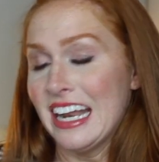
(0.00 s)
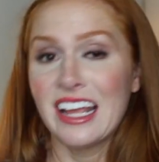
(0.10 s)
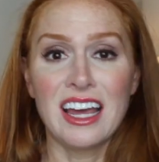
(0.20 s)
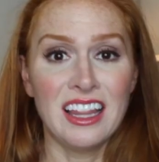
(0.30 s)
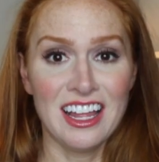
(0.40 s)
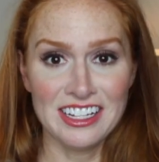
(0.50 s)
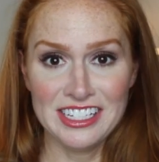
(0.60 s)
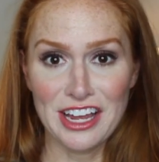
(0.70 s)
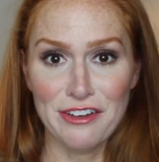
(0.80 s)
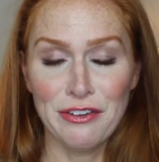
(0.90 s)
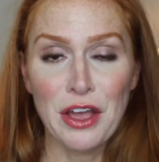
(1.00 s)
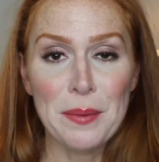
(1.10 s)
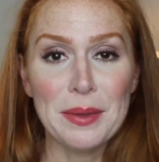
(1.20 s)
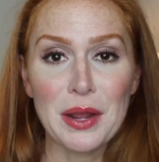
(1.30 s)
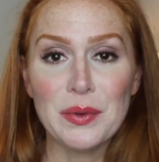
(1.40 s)
I got a lot of
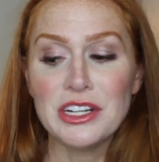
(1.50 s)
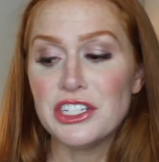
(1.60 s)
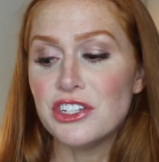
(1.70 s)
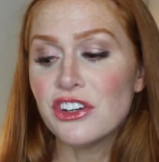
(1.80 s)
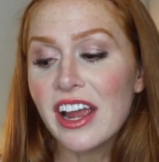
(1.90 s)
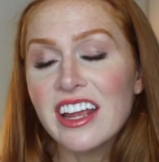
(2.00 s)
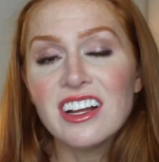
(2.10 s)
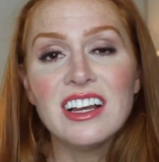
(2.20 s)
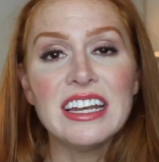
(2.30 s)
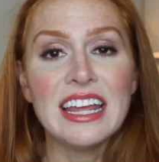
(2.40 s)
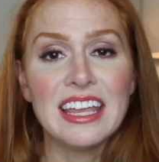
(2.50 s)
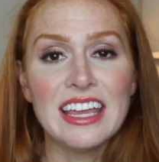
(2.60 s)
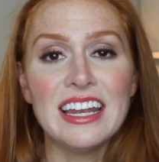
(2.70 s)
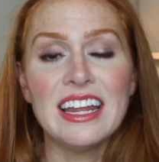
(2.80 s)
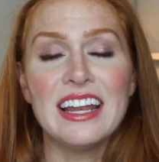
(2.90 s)
stuff, but I wanted to try it on and
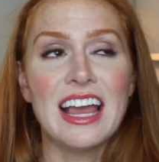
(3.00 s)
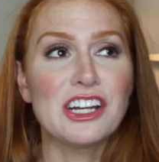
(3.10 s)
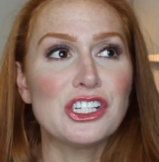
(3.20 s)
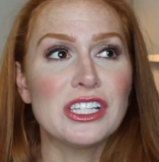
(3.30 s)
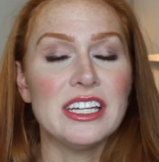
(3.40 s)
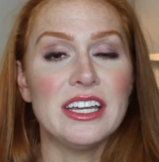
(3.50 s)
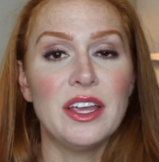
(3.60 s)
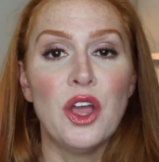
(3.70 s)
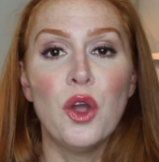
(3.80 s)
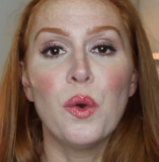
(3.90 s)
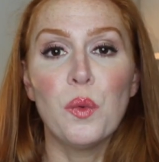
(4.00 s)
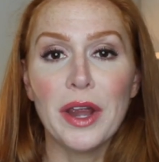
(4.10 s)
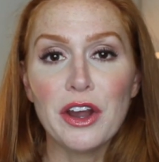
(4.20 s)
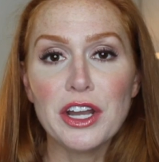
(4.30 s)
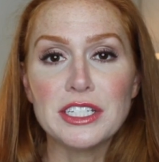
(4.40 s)
get it and actually
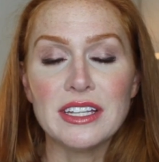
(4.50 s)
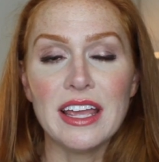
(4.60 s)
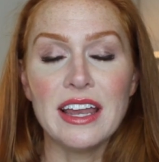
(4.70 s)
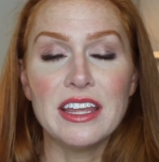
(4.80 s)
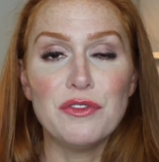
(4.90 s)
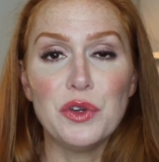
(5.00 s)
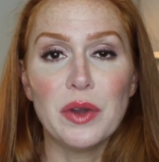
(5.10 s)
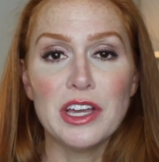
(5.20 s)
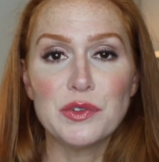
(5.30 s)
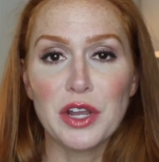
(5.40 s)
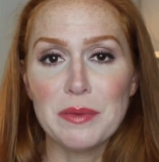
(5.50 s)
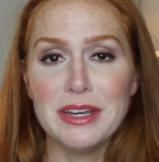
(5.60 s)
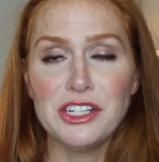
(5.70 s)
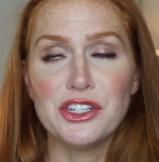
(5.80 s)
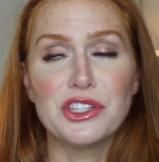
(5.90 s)
wear it and give you guys
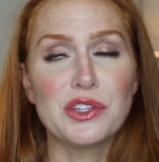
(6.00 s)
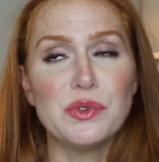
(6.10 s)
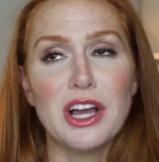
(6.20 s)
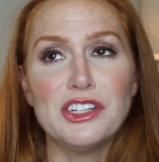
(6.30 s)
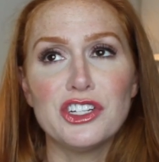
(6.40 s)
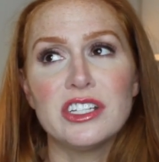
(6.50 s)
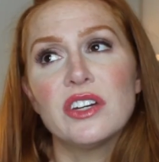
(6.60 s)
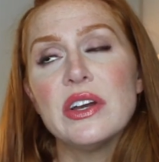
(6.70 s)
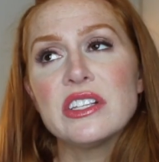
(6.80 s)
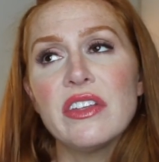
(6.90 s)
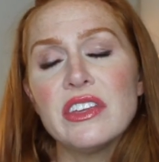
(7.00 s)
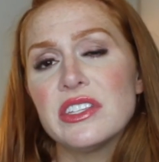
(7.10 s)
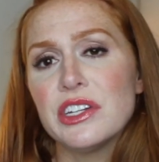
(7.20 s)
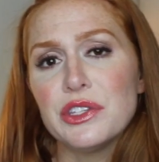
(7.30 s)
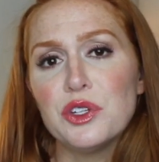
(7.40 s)
recommendations. So not just, oh, I saw
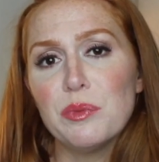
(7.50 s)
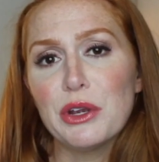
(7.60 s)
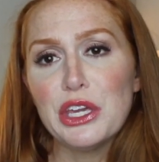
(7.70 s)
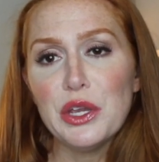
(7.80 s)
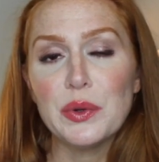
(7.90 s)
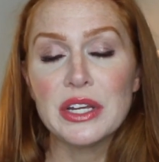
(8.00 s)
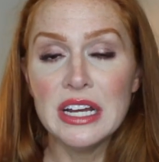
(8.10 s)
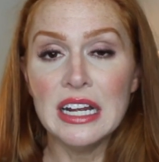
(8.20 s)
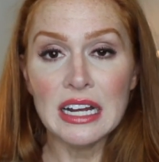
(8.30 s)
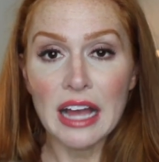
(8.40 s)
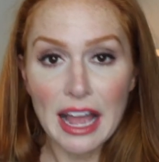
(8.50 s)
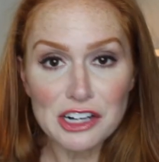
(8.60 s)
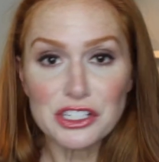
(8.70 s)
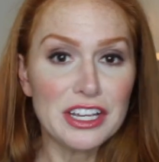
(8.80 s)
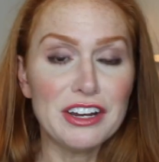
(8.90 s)
this and it's super cute.
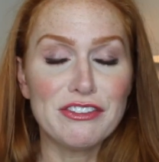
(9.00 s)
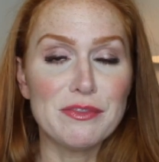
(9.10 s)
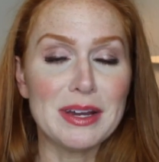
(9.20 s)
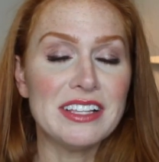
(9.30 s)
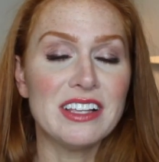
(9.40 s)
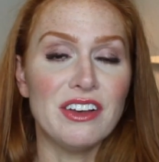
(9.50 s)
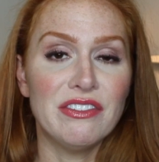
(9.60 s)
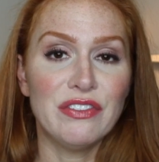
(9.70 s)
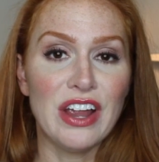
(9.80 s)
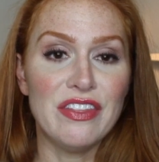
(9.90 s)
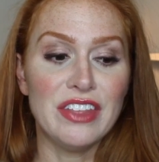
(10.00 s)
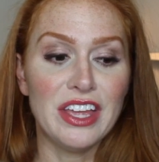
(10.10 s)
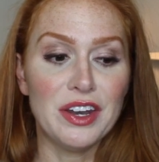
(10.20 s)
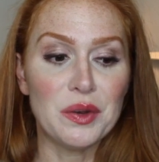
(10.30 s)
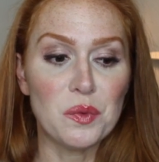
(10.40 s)
Actually get it for myself and
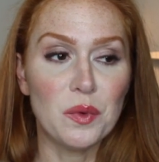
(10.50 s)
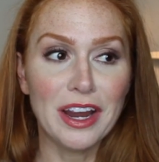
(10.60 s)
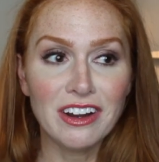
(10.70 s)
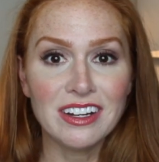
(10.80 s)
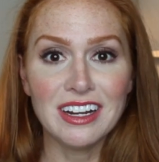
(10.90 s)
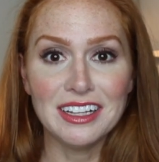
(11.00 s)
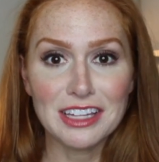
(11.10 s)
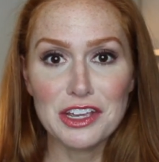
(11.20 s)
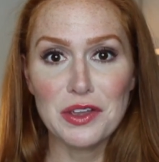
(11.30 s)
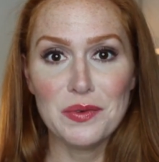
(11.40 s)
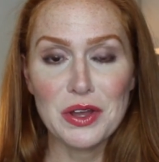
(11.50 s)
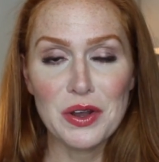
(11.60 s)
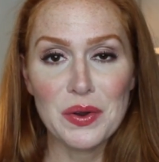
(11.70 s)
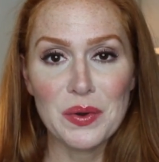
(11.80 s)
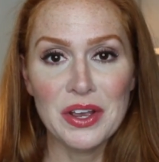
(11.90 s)
then wear it and let you
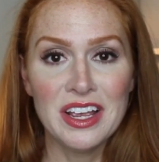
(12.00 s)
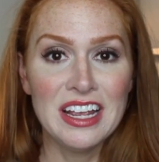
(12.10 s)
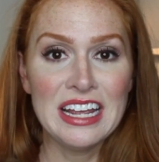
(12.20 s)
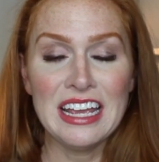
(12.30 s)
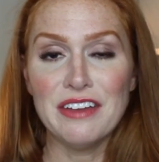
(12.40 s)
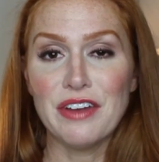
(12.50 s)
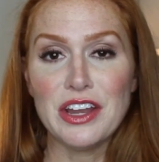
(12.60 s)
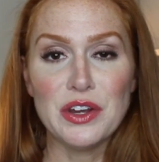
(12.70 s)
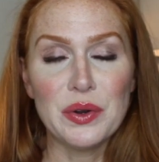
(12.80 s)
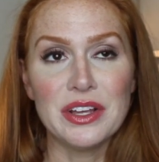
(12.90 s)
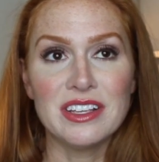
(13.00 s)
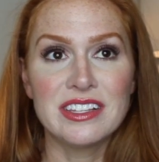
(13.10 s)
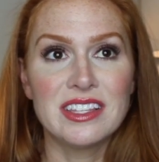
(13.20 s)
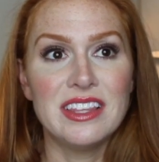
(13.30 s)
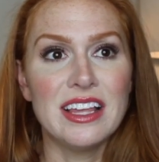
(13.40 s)
know if I
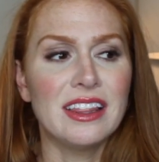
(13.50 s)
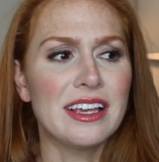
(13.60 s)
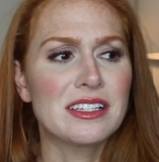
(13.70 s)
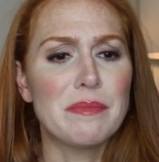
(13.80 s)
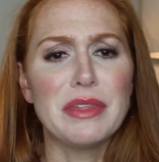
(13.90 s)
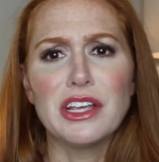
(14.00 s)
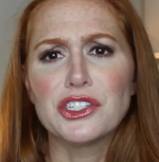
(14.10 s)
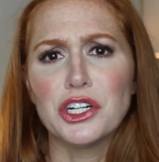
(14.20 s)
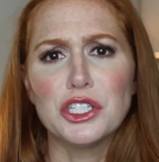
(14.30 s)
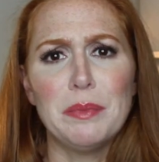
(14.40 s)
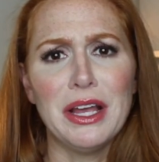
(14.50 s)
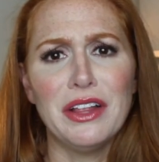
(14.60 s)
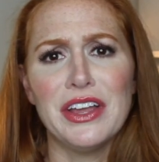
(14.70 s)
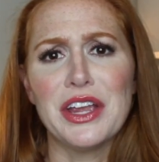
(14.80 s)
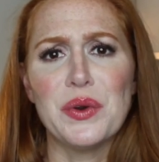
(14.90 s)
notice that like something starts
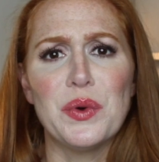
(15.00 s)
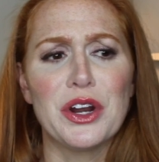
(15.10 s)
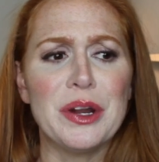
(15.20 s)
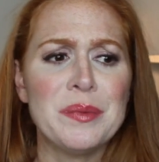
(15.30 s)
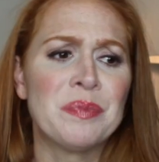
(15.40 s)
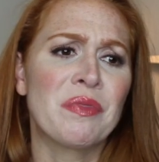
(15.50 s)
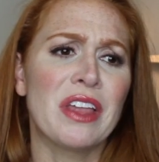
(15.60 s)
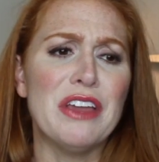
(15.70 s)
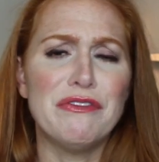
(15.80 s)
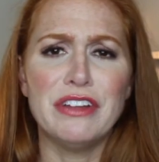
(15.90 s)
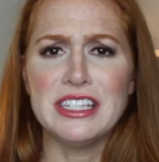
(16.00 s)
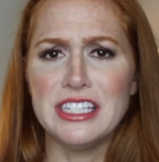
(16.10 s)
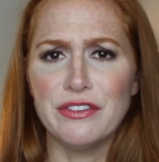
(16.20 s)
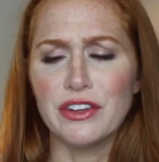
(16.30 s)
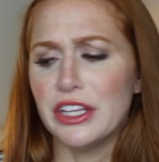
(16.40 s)
pilling or it fits
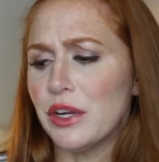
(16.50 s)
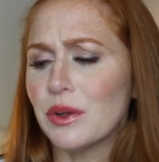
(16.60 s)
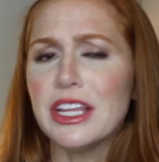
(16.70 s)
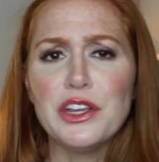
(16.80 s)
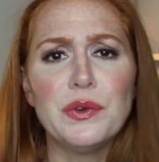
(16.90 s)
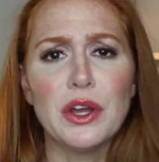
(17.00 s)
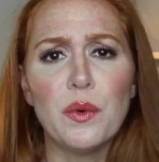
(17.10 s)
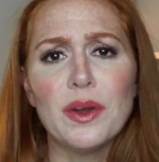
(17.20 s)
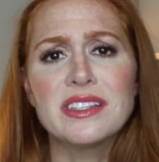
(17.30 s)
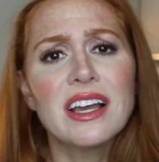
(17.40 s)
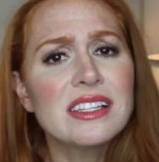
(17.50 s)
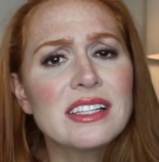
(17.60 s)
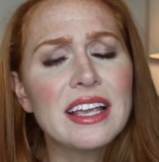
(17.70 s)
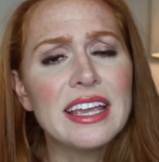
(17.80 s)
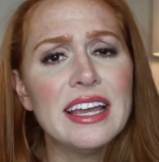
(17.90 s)
differently, or let you know what sizes
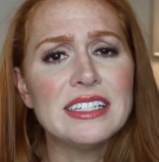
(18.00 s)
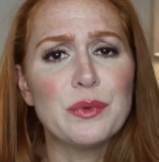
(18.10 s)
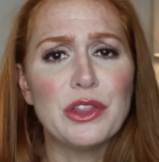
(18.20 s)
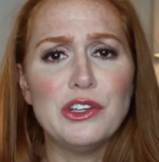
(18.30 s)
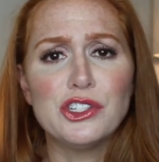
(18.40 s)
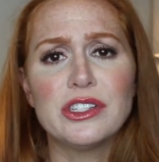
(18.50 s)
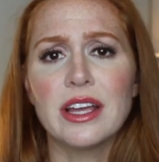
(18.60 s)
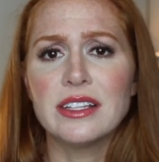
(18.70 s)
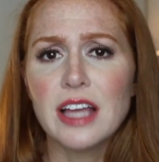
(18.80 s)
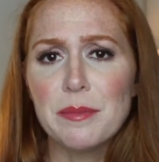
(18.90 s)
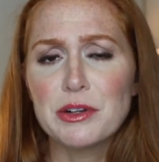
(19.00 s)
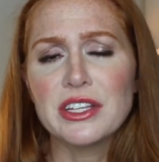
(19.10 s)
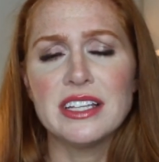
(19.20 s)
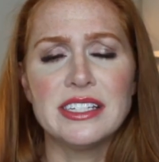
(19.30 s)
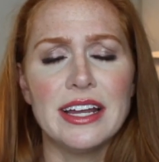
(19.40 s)
I get, whether you should size up or
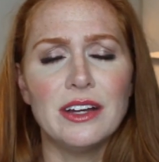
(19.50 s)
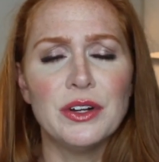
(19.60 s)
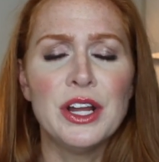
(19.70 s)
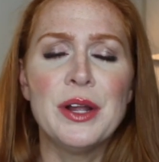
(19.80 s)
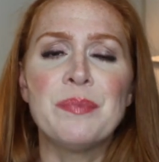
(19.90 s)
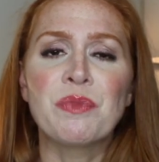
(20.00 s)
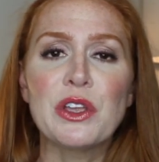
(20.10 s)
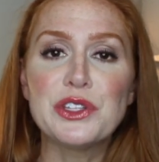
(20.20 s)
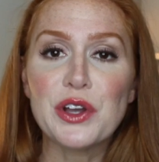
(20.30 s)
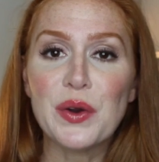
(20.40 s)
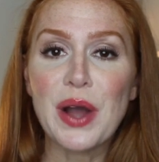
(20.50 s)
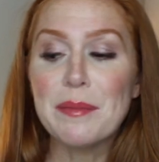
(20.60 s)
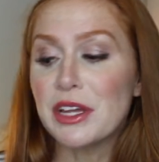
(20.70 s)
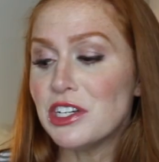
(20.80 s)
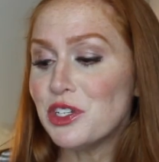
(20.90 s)
size down. So
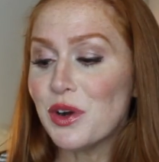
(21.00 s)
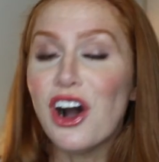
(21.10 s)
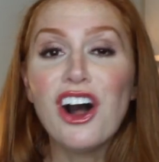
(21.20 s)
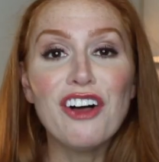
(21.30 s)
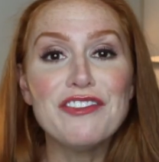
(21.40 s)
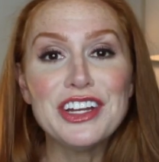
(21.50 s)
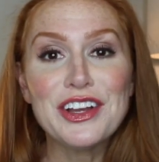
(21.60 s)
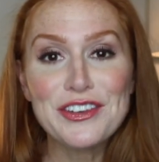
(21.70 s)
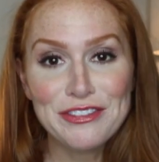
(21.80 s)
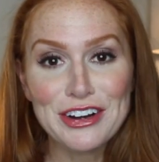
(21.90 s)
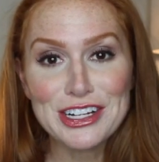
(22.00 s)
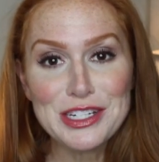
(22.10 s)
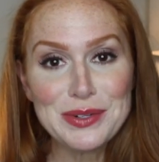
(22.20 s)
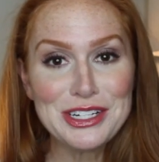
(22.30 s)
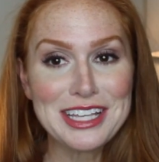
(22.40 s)
I'm gonna do a haul video
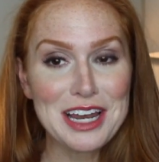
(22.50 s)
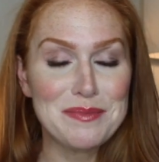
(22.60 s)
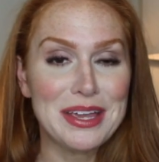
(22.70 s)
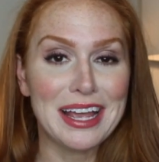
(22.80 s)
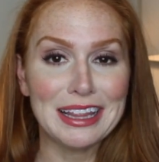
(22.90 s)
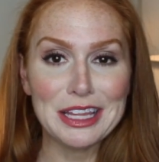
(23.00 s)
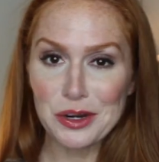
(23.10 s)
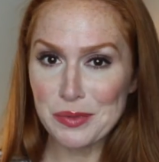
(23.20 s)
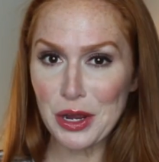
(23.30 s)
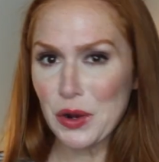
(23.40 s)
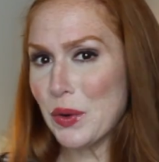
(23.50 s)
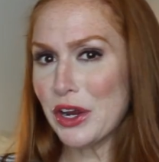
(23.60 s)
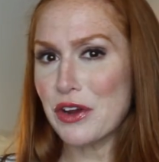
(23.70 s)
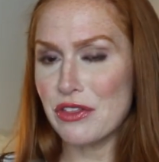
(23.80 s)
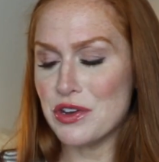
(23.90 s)
first, which is gonna be a little bit
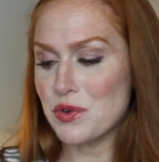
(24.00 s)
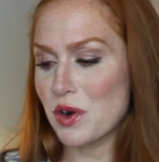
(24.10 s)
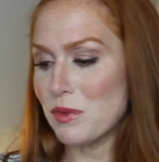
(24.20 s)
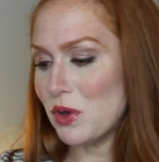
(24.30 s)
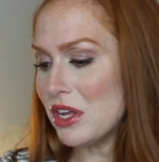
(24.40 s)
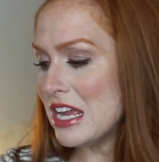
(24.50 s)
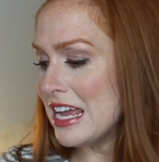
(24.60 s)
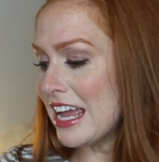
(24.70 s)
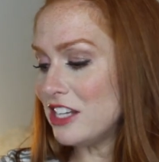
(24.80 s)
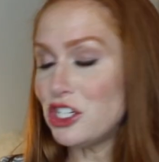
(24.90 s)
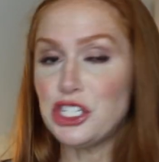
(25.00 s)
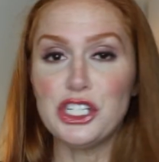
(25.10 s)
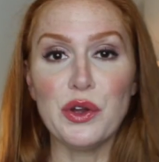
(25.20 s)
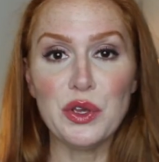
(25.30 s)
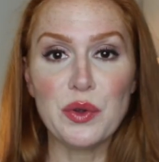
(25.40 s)
quicker than normal, and just
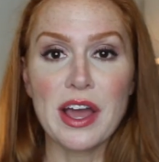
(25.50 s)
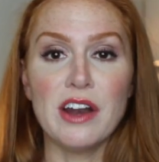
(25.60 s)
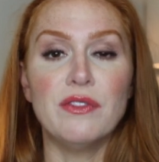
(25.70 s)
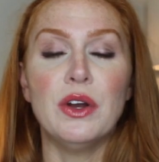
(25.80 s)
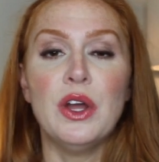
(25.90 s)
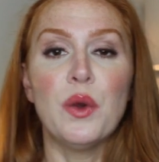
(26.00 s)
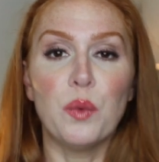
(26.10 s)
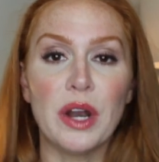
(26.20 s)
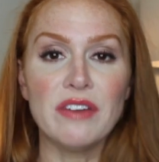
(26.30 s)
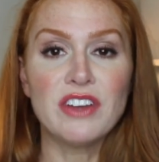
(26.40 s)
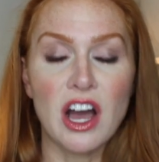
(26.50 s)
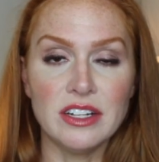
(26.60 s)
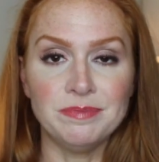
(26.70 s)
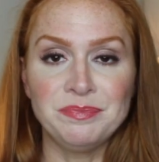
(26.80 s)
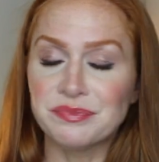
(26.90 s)
show you kind of what I've
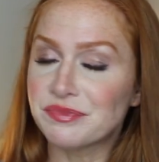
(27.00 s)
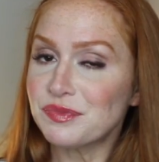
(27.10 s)
gotten.